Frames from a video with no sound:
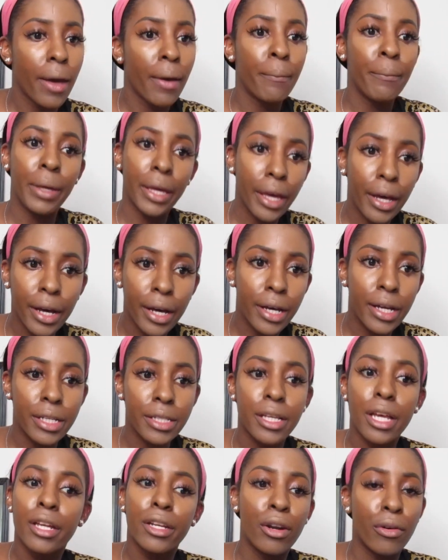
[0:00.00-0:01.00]

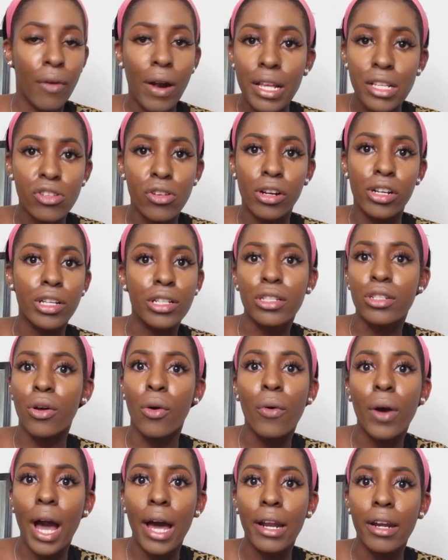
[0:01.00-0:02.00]
because the restaurant just
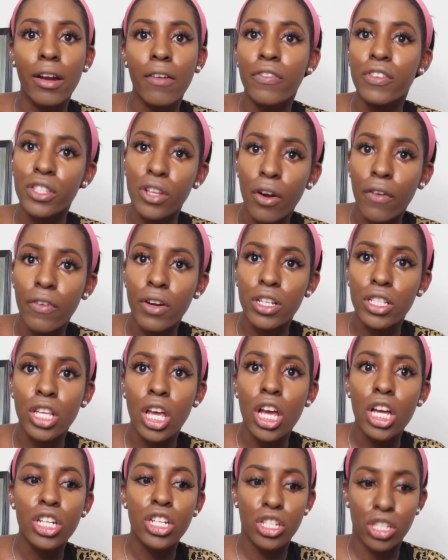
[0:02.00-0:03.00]
don't got enough servers
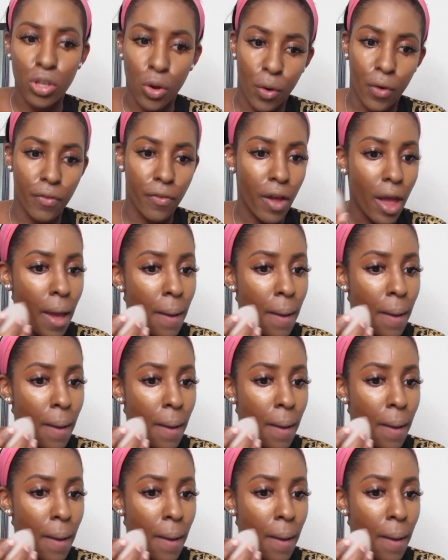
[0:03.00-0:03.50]
to serve,